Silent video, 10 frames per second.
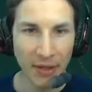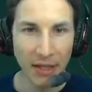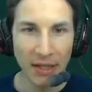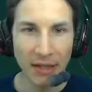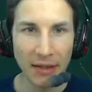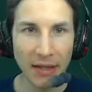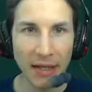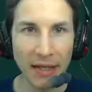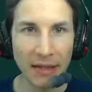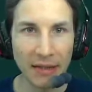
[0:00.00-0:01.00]

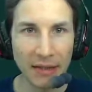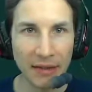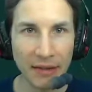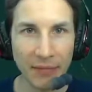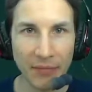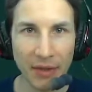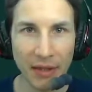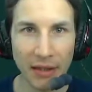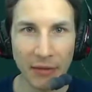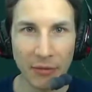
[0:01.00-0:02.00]
then
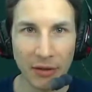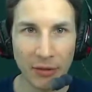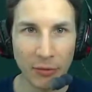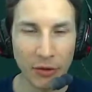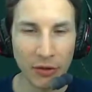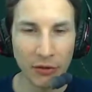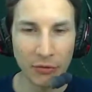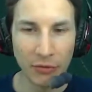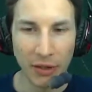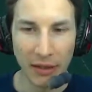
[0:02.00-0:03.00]
what
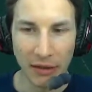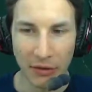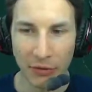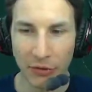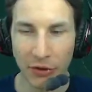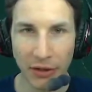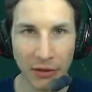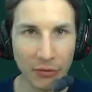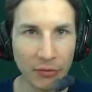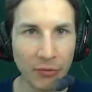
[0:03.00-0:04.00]
you can usually
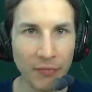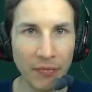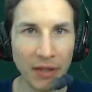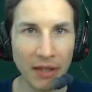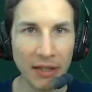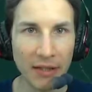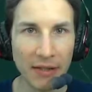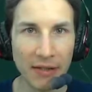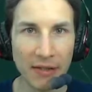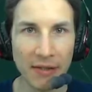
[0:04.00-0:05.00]
do
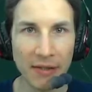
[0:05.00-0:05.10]
is